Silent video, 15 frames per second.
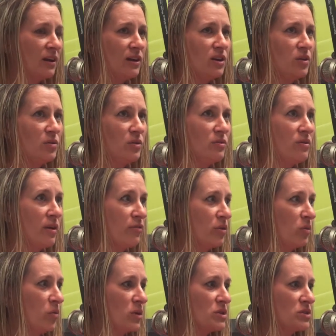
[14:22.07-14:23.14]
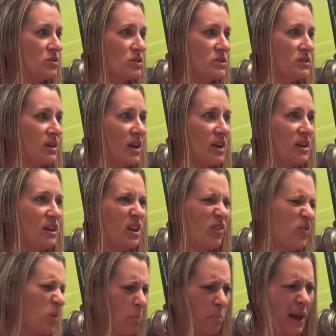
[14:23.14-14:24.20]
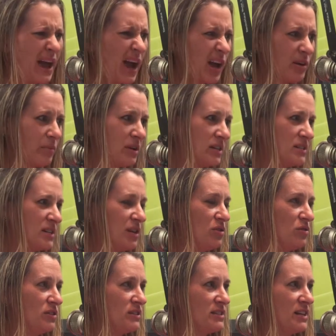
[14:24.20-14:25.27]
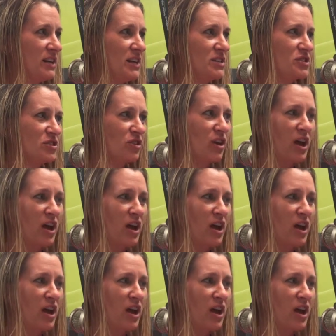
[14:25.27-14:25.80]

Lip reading: You know, you never want to just say, if you're bad, I'm going to take you to the dentist. Or